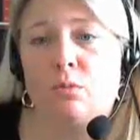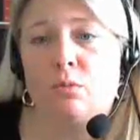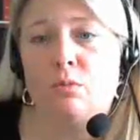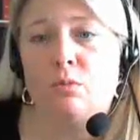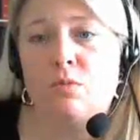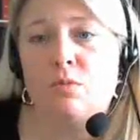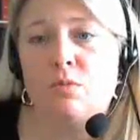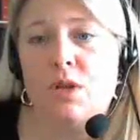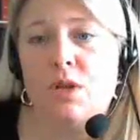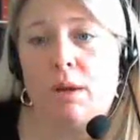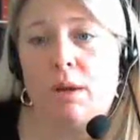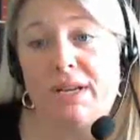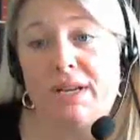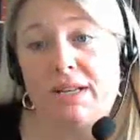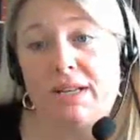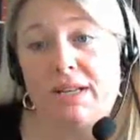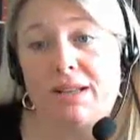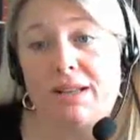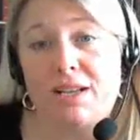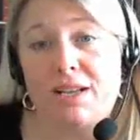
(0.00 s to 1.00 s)
not been in
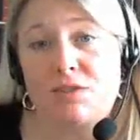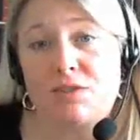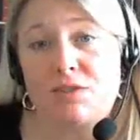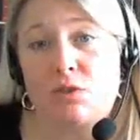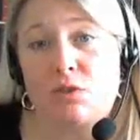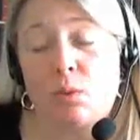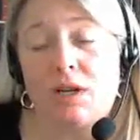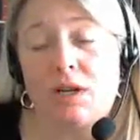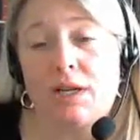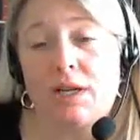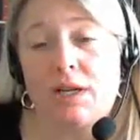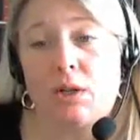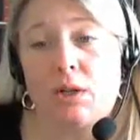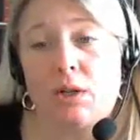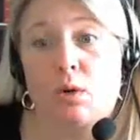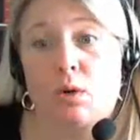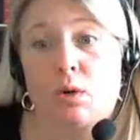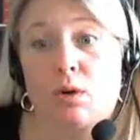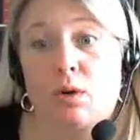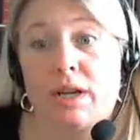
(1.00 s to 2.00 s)
class for a while
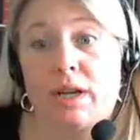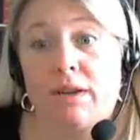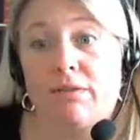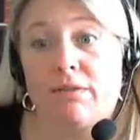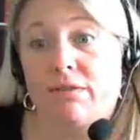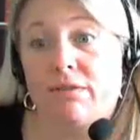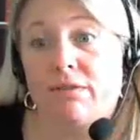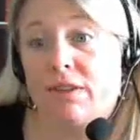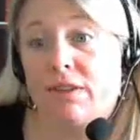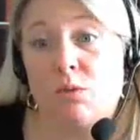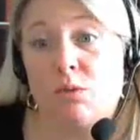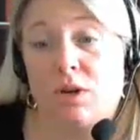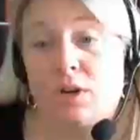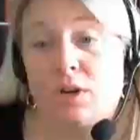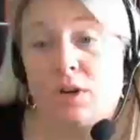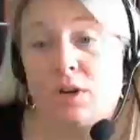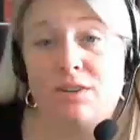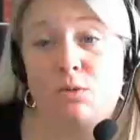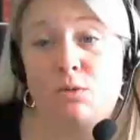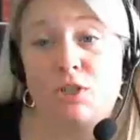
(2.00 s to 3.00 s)
or if you're
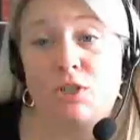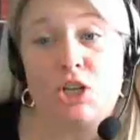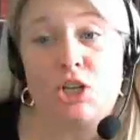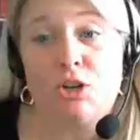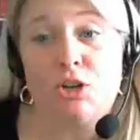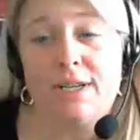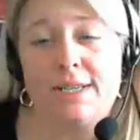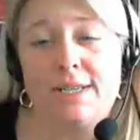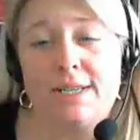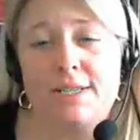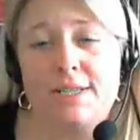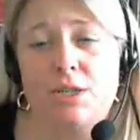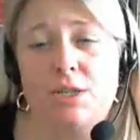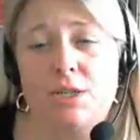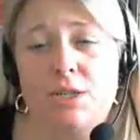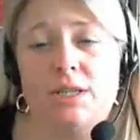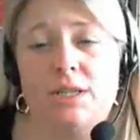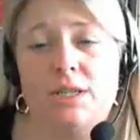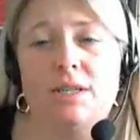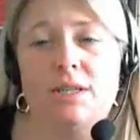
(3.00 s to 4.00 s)
even a returning
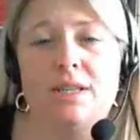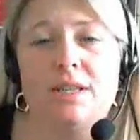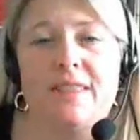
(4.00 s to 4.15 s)
student,